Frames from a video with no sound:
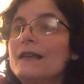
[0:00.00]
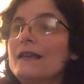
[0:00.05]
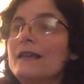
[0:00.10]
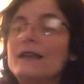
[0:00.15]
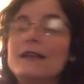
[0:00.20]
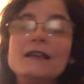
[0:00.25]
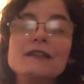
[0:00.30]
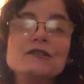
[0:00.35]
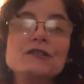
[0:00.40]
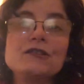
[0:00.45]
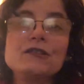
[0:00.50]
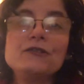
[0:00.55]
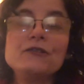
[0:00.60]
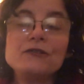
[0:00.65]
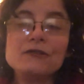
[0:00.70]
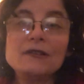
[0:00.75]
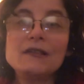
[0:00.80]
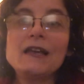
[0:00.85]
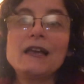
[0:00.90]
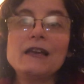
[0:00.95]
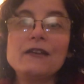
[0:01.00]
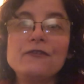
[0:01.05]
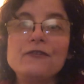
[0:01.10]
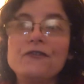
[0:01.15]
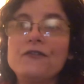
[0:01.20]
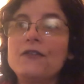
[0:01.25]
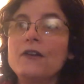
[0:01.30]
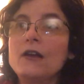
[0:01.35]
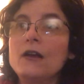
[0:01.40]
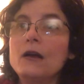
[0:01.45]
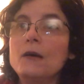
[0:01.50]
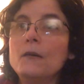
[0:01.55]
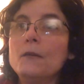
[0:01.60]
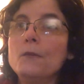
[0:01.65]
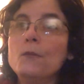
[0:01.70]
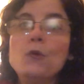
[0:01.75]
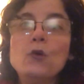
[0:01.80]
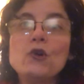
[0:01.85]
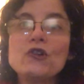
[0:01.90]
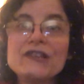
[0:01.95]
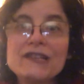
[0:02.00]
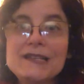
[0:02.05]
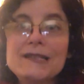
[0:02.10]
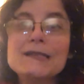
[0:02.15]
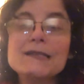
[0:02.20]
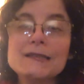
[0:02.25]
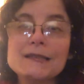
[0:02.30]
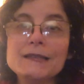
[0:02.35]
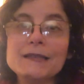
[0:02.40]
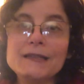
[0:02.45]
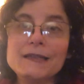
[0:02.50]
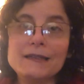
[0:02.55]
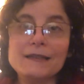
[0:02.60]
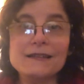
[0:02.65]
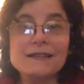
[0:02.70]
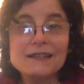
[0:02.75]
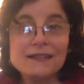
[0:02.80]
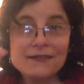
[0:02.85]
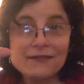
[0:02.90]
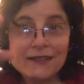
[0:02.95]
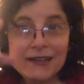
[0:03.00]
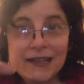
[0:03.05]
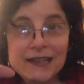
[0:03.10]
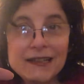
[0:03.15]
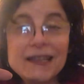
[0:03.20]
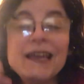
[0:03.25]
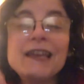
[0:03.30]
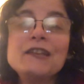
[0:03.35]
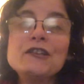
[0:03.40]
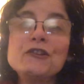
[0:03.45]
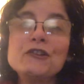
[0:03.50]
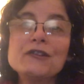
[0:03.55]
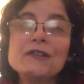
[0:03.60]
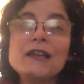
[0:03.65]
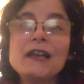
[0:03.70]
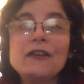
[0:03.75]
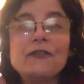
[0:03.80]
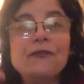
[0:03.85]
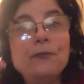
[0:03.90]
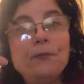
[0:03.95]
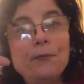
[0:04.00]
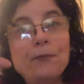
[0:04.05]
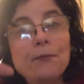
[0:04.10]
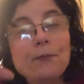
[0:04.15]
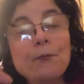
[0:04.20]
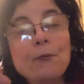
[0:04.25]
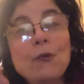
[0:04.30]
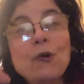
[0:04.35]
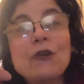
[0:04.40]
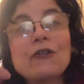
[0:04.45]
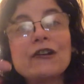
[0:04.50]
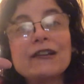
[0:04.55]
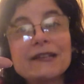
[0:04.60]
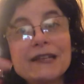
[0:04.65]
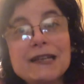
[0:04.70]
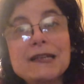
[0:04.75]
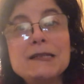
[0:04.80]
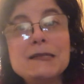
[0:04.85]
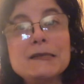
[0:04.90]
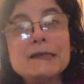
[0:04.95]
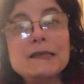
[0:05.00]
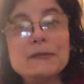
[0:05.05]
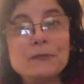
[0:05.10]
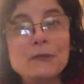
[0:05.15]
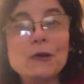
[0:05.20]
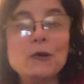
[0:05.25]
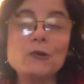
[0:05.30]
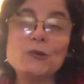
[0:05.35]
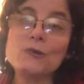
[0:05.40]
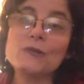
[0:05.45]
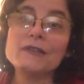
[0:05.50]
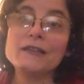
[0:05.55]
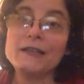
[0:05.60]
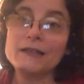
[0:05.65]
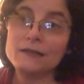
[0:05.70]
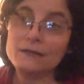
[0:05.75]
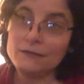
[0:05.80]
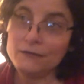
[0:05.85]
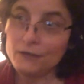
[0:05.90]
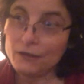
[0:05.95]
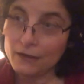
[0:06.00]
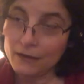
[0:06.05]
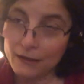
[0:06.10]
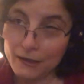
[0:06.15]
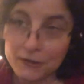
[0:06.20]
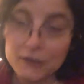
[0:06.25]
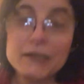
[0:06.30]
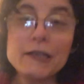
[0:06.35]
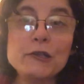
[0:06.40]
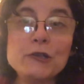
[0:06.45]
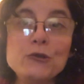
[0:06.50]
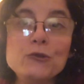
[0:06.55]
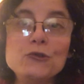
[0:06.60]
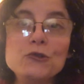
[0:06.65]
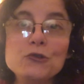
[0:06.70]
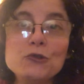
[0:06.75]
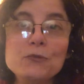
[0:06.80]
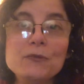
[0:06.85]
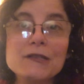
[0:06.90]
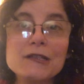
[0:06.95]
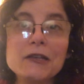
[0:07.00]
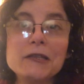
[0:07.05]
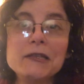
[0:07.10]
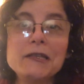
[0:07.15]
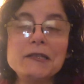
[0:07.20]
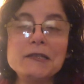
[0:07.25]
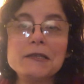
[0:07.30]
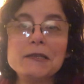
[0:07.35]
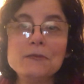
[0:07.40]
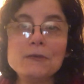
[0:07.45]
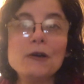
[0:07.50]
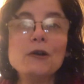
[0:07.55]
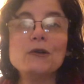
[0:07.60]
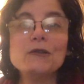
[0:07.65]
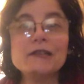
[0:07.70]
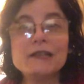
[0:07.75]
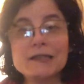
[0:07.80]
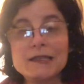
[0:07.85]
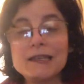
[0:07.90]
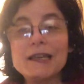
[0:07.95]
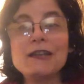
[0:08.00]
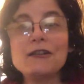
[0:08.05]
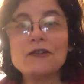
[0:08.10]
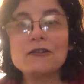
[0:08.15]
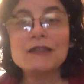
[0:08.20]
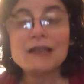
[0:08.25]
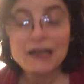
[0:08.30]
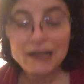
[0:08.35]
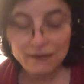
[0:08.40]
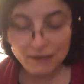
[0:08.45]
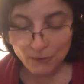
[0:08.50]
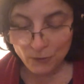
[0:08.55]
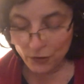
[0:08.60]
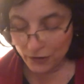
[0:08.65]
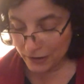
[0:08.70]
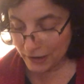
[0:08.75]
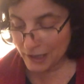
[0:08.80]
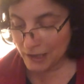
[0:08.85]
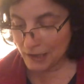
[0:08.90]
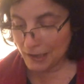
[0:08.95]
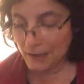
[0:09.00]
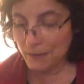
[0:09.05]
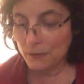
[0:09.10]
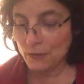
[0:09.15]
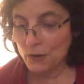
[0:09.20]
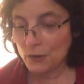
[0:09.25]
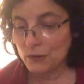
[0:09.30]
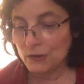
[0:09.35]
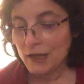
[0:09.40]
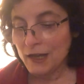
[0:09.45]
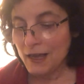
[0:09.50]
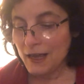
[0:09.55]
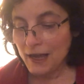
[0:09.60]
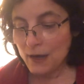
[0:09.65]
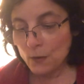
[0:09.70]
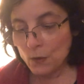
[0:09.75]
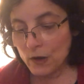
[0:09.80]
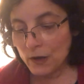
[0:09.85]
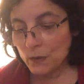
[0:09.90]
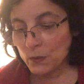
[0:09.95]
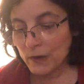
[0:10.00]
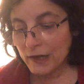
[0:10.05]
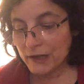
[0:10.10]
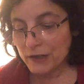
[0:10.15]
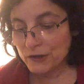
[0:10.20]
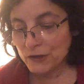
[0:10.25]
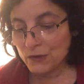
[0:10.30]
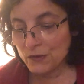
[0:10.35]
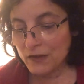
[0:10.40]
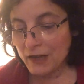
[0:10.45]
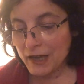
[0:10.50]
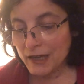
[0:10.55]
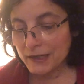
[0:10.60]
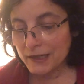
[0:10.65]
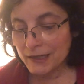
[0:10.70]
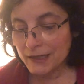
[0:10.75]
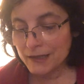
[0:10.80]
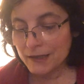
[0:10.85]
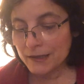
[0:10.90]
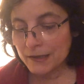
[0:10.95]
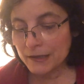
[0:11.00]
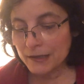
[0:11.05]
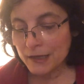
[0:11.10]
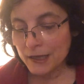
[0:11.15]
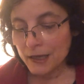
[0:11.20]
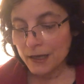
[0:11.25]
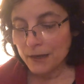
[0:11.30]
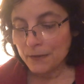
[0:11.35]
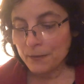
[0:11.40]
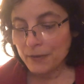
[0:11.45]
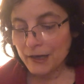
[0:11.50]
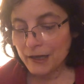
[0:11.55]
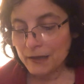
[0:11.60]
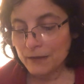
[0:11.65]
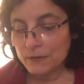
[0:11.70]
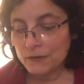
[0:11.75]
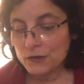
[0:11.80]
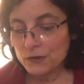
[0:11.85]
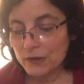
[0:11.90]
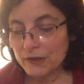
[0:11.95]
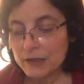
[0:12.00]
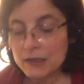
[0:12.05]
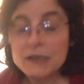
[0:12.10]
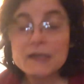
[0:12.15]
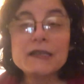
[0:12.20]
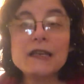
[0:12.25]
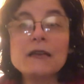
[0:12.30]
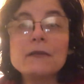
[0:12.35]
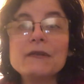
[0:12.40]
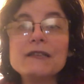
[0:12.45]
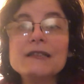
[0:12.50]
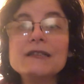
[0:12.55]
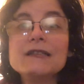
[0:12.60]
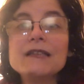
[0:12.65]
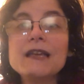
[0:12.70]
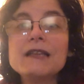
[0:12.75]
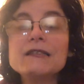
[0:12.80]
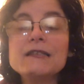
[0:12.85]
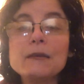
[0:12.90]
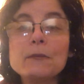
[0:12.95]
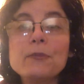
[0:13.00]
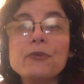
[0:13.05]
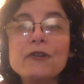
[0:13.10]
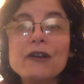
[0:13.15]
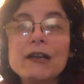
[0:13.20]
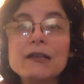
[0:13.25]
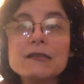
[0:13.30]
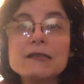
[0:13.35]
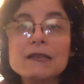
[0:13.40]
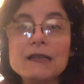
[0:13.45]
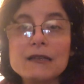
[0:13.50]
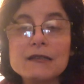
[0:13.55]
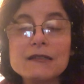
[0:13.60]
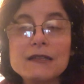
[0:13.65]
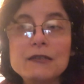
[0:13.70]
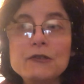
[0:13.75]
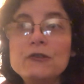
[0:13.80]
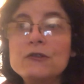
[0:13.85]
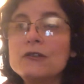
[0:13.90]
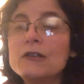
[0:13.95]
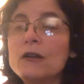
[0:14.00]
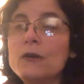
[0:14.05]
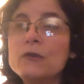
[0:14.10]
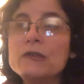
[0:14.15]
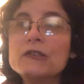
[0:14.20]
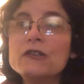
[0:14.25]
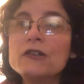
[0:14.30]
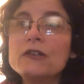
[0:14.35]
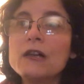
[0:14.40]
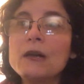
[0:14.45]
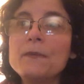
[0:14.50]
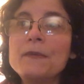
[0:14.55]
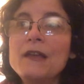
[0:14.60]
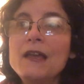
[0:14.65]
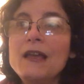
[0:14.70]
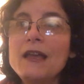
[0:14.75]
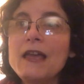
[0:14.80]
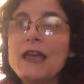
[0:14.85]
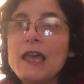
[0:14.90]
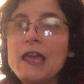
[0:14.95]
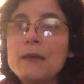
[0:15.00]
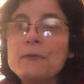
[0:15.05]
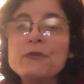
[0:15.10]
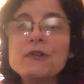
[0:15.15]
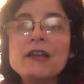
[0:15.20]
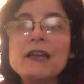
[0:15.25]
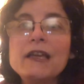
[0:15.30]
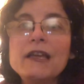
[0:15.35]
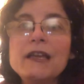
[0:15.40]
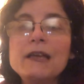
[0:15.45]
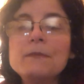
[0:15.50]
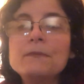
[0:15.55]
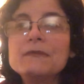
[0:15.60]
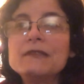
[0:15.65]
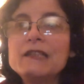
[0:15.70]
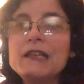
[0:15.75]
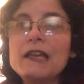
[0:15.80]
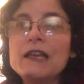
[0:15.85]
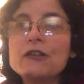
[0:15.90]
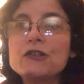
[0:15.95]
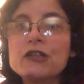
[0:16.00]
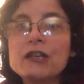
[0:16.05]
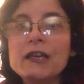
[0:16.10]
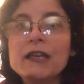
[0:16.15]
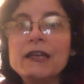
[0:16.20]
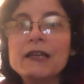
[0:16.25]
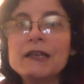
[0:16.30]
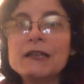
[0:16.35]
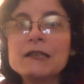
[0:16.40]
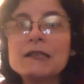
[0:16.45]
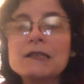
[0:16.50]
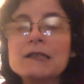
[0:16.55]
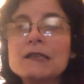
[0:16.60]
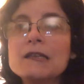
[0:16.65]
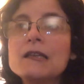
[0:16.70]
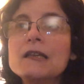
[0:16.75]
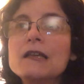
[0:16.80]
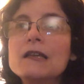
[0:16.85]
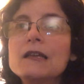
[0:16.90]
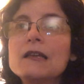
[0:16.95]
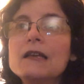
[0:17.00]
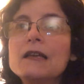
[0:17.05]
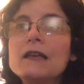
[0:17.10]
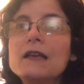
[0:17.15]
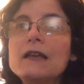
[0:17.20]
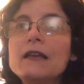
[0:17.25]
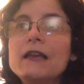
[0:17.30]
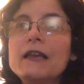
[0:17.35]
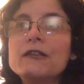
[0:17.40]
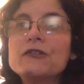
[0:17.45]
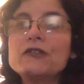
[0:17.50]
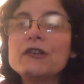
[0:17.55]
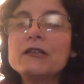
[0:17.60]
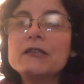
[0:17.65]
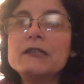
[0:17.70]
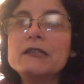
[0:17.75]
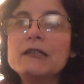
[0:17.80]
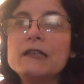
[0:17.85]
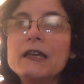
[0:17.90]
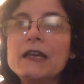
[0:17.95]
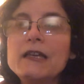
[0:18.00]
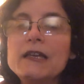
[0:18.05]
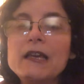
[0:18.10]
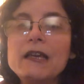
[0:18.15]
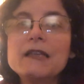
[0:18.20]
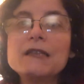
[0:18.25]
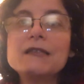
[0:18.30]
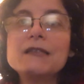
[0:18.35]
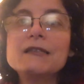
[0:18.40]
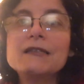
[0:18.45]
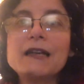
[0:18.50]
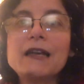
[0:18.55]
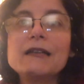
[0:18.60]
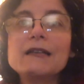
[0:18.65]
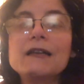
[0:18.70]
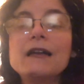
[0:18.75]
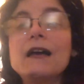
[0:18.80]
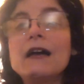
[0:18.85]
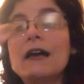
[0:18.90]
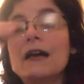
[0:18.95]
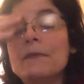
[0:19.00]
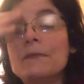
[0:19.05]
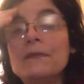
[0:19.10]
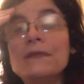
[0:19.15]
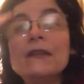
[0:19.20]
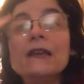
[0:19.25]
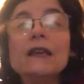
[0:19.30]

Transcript: into your life more easily, right? Getting your life more on easy mode, like they're saying YouTube is on easy mode. Let's get our lives more on easy mode. And one way to do that is by doing this segment intending process. And you can always look up Abraham-Hicks, HICKS.com,